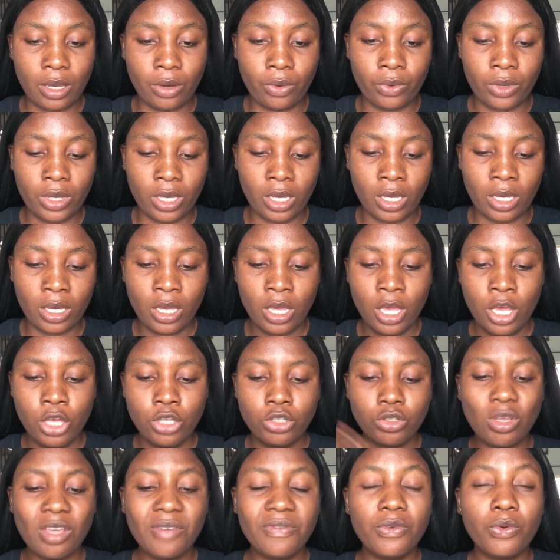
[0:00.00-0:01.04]
Okay,
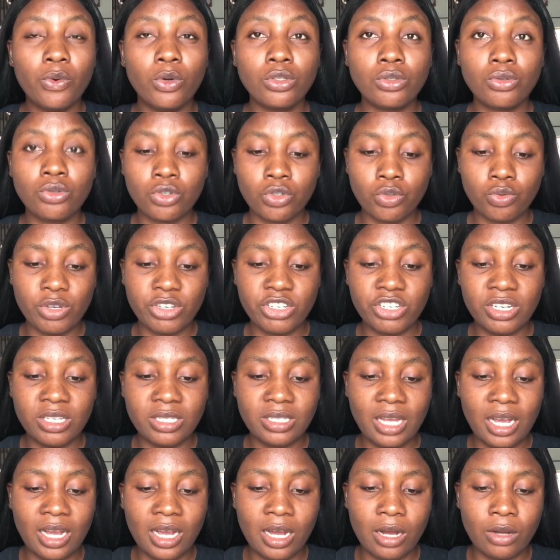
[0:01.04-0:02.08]
so if you want to switch this
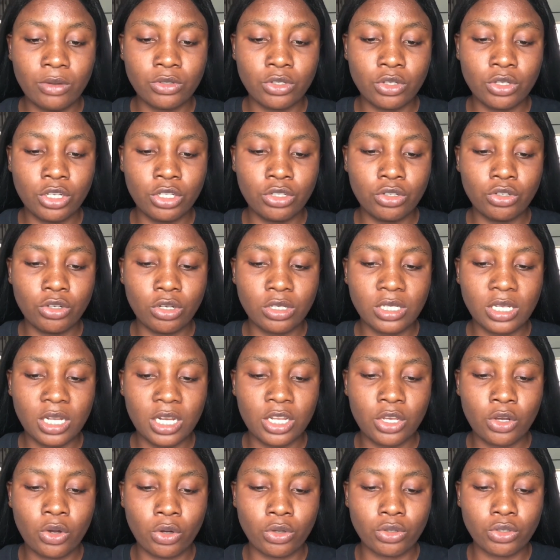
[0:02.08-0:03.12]
account, you need to just
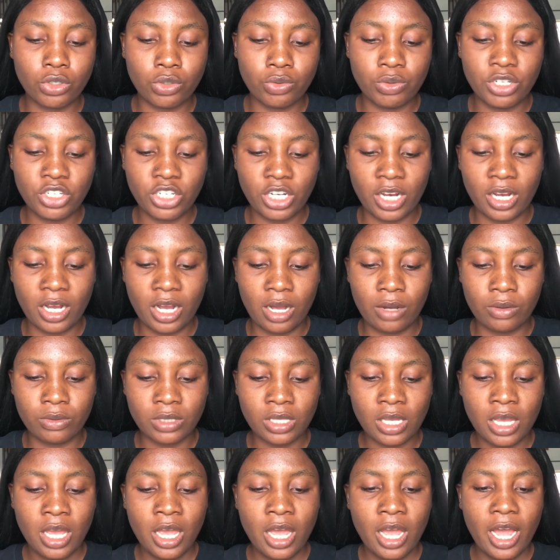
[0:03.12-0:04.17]
click on switch account.
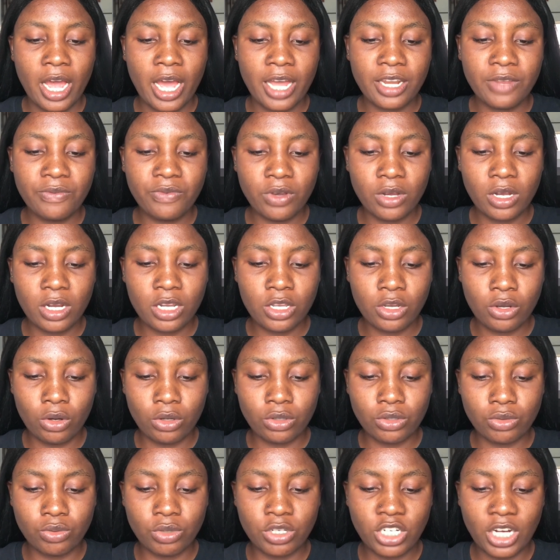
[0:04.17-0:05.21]
And if you click
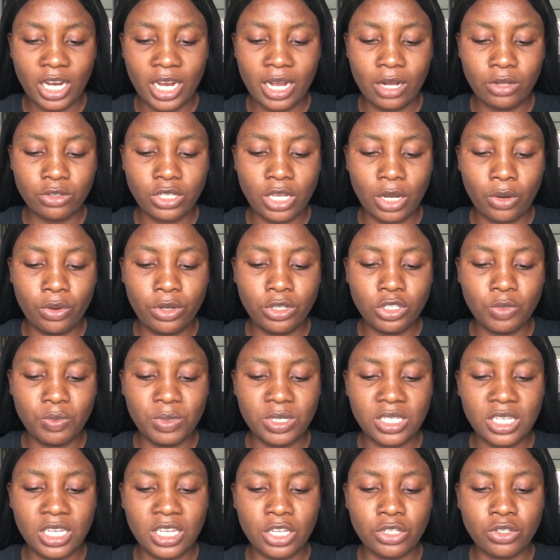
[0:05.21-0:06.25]
on switch account, you're going to be
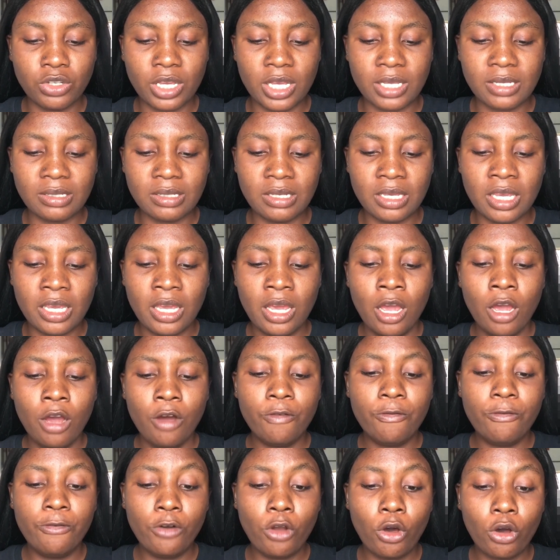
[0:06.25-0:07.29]
seeing it. You can see
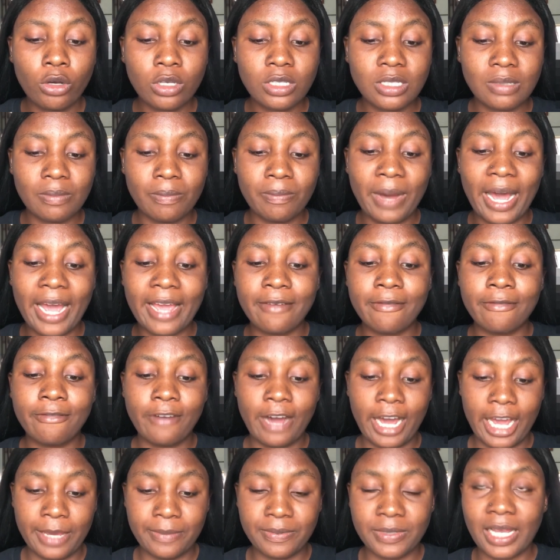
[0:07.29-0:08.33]
vlogs by
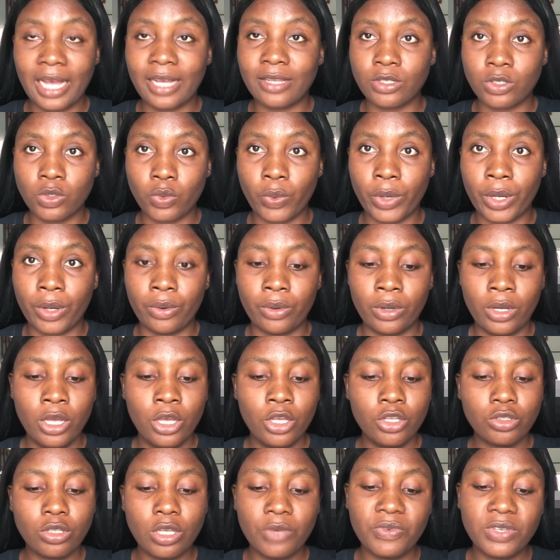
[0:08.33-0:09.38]
vibes as well.
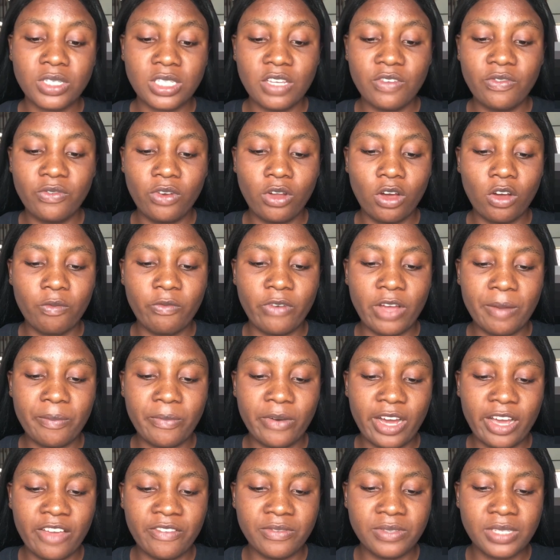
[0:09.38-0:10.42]
So if you see vlog by
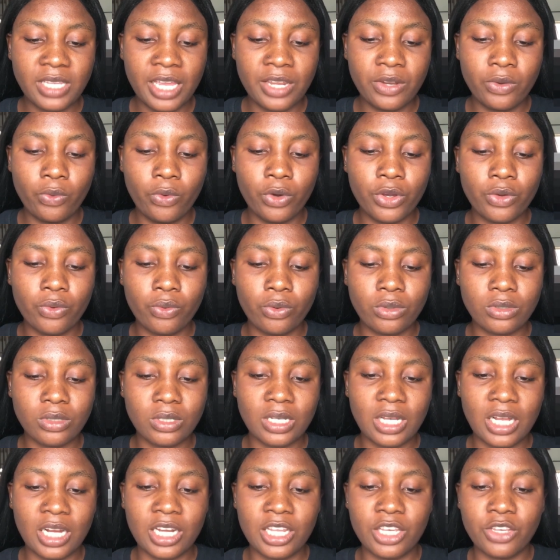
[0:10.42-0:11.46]
vibes, anyone you want to
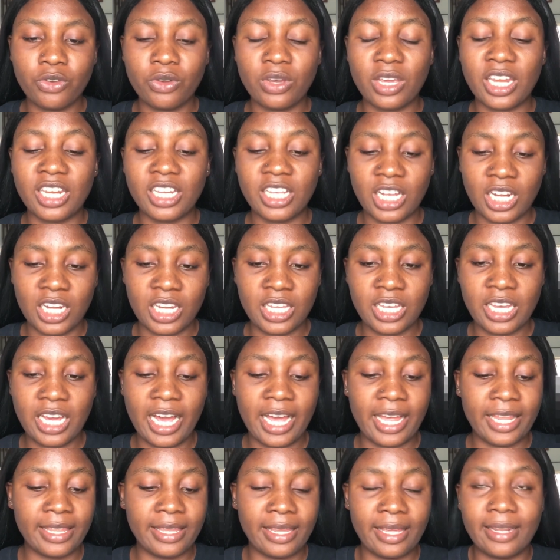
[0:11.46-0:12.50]
click, you can click,
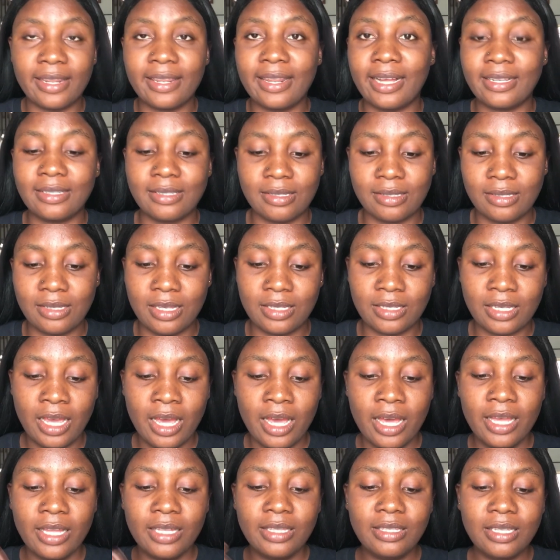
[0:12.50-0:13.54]
and then that's it.
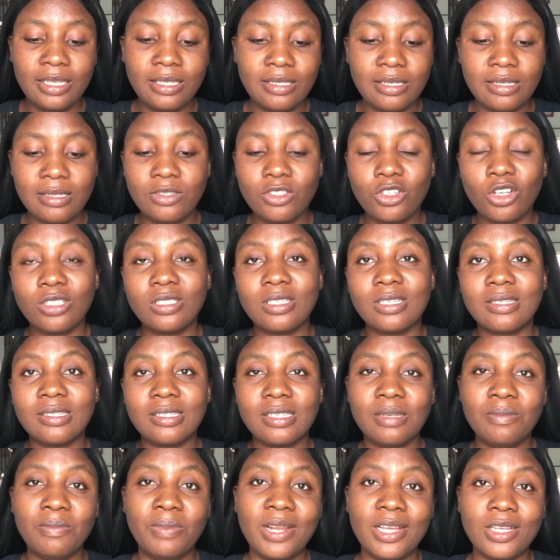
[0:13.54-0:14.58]
This is just the
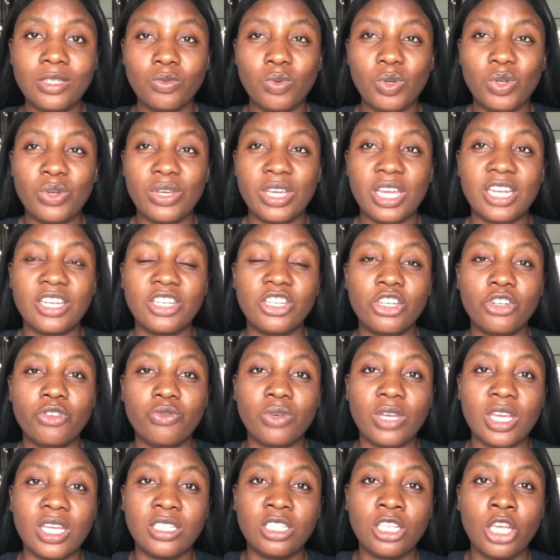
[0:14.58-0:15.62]
simplest way you can
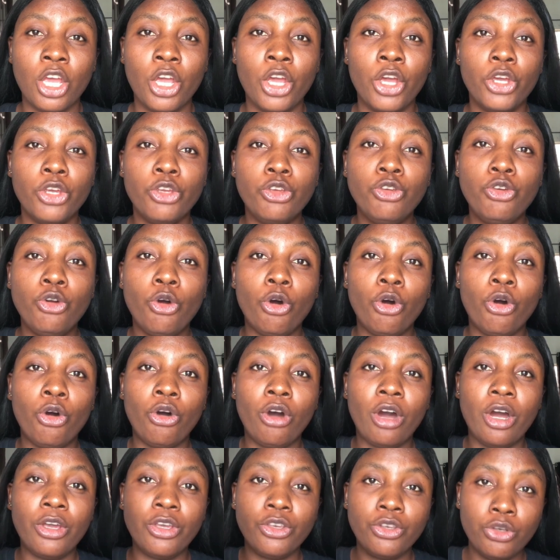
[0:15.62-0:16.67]
create
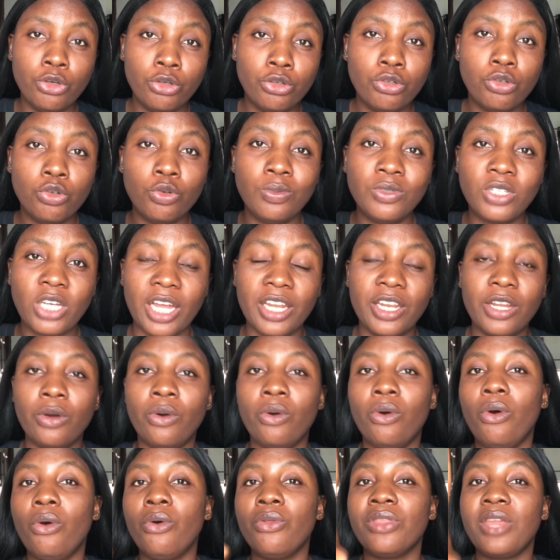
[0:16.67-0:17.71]
your YouTube
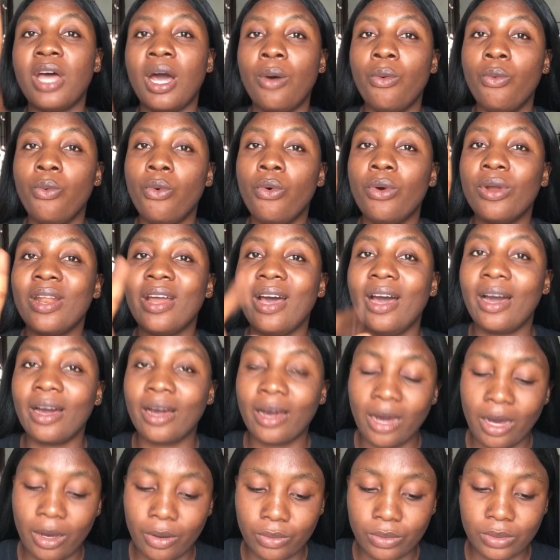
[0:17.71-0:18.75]
channel under one
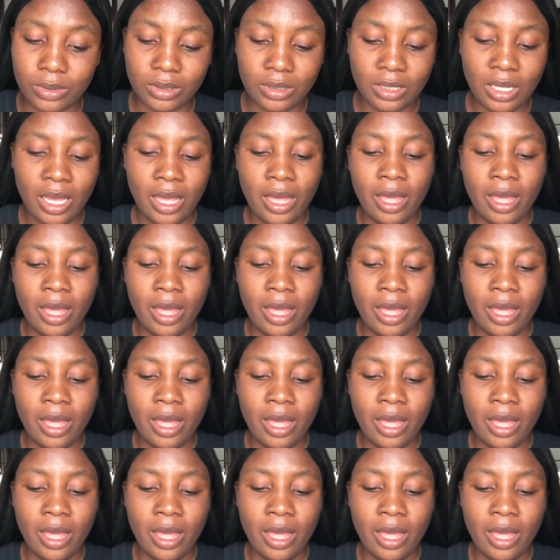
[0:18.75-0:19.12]
account.